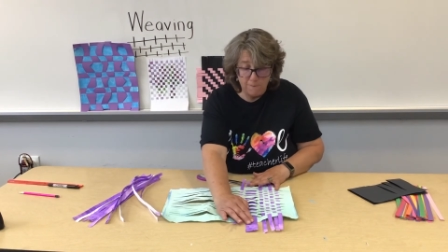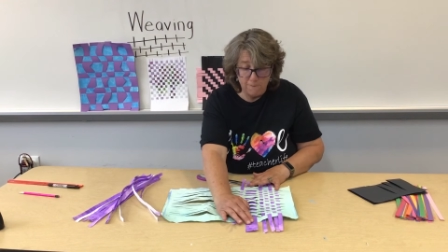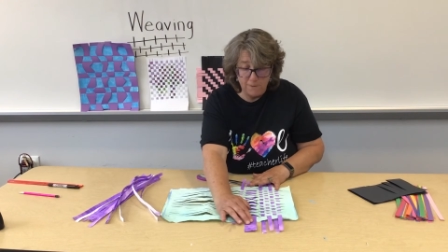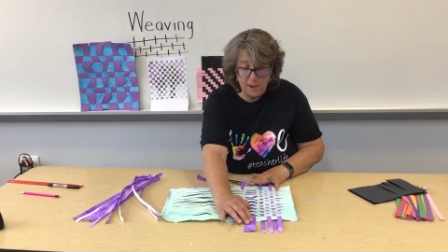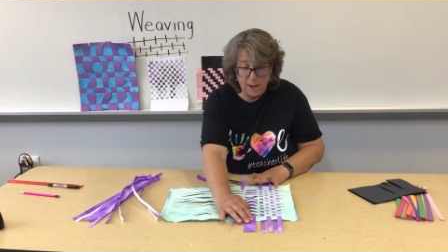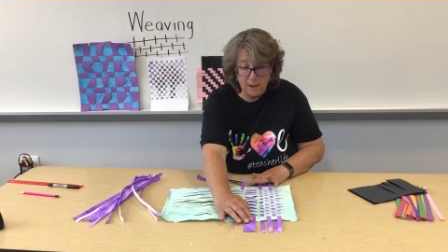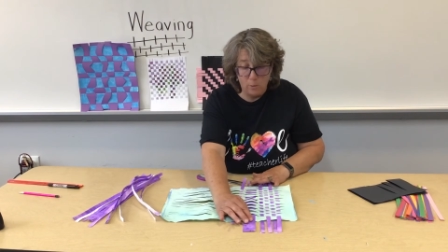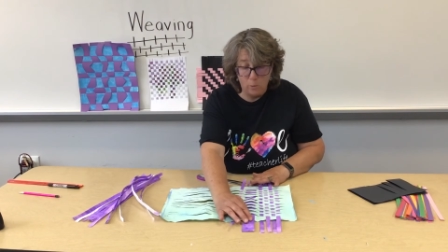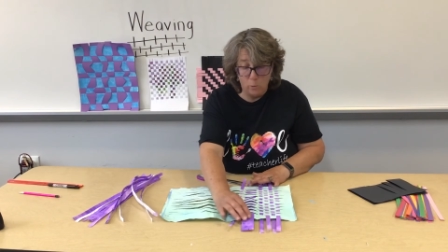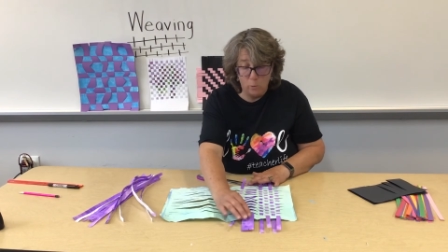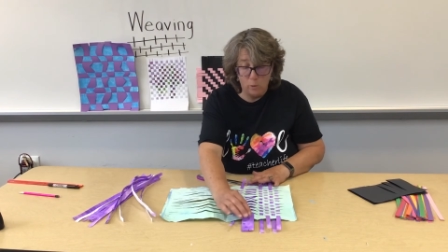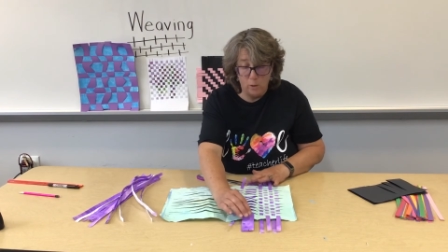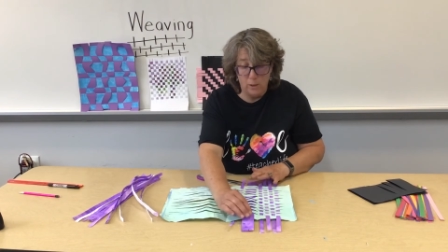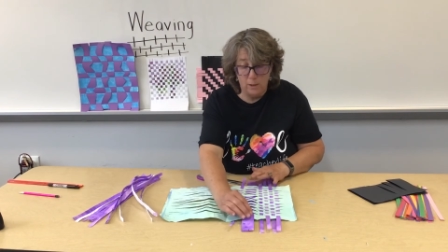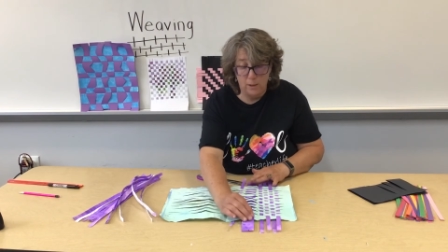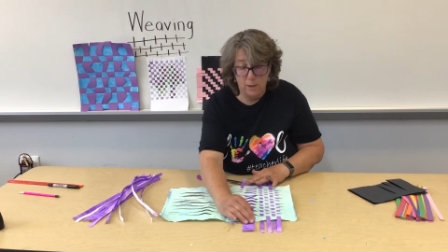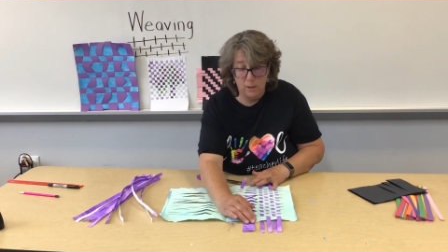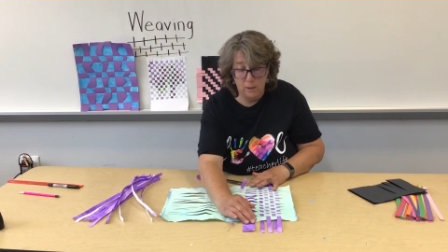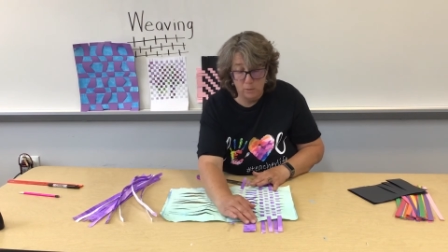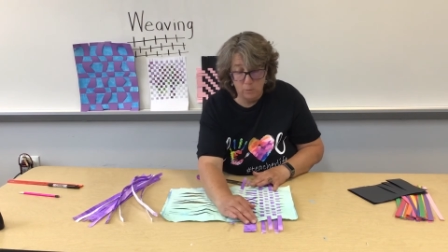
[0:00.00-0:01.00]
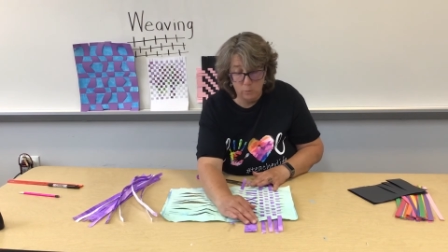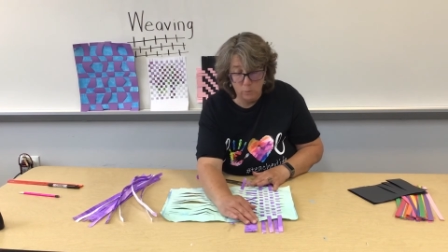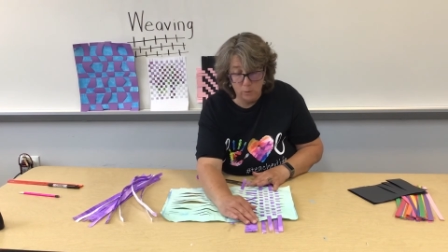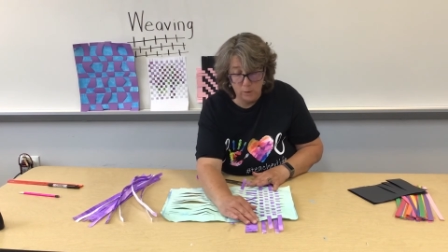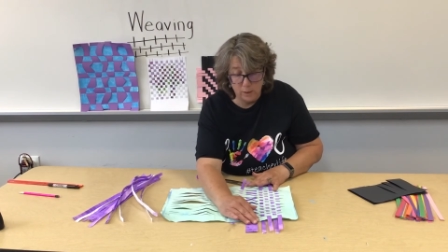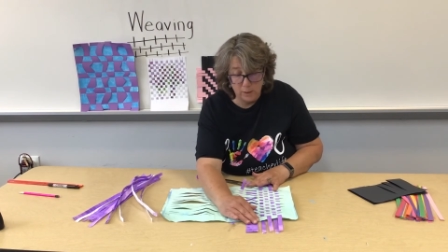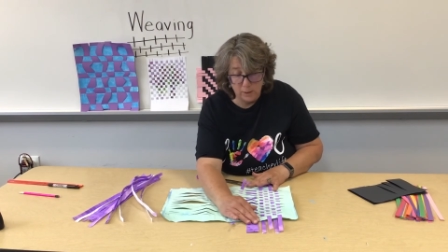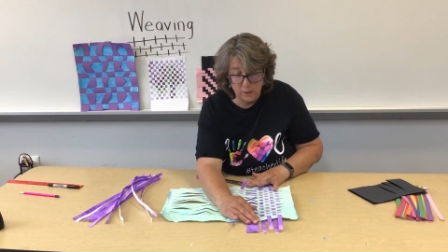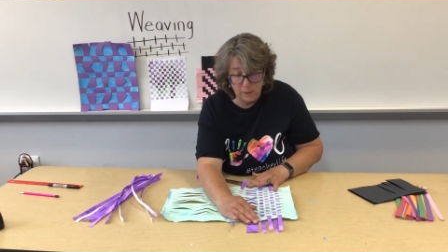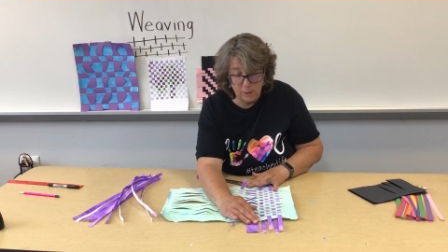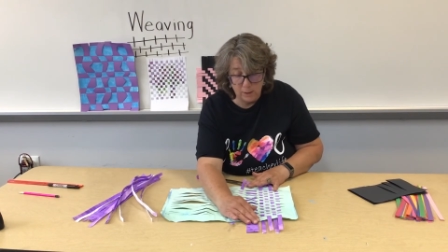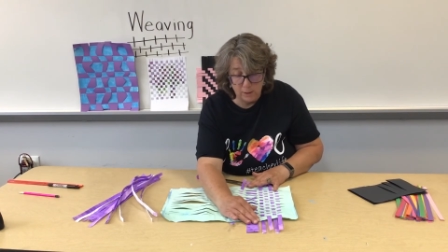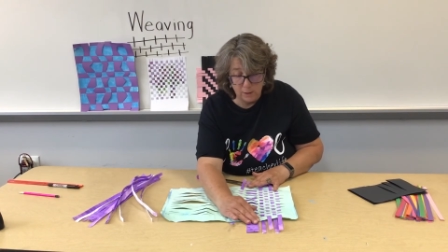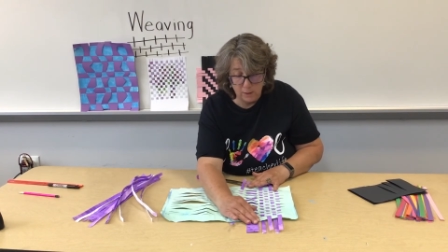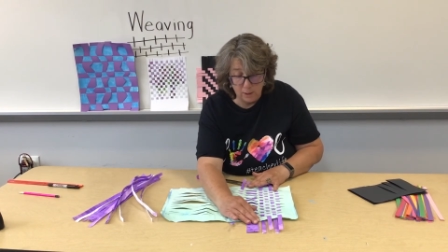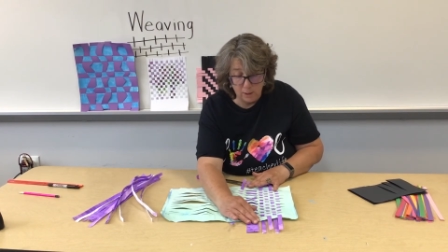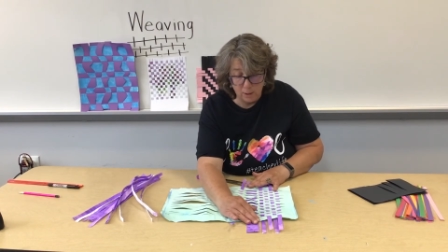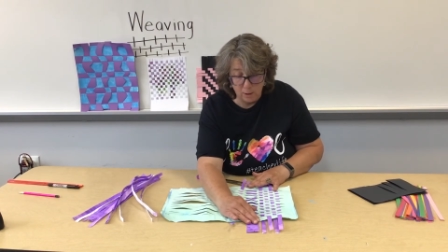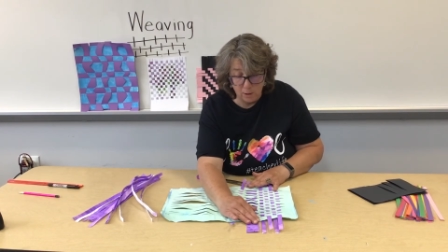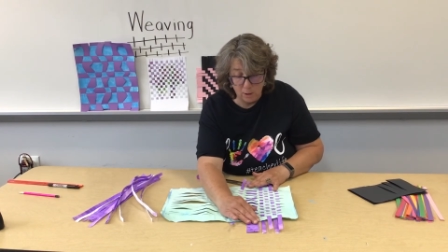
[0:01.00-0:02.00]
fat one that went in
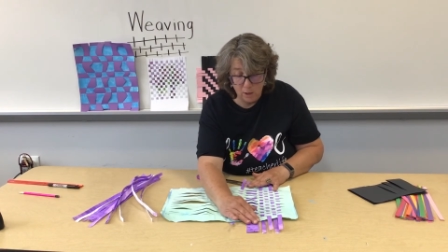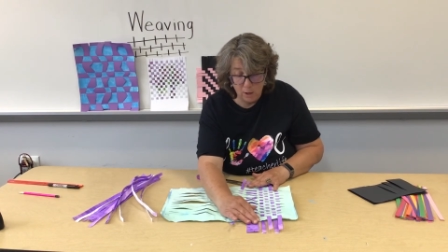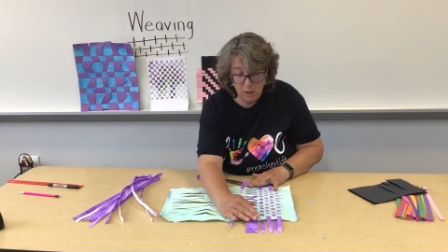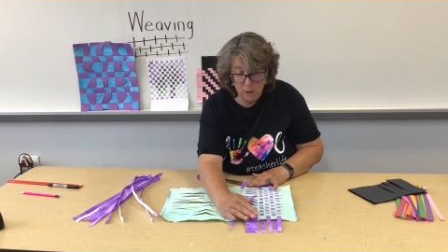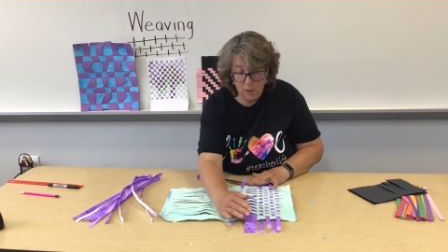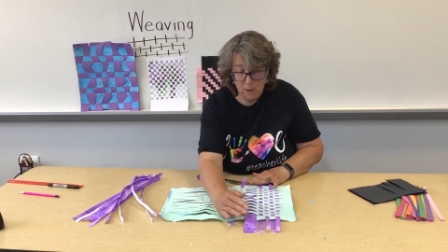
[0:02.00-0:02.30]
there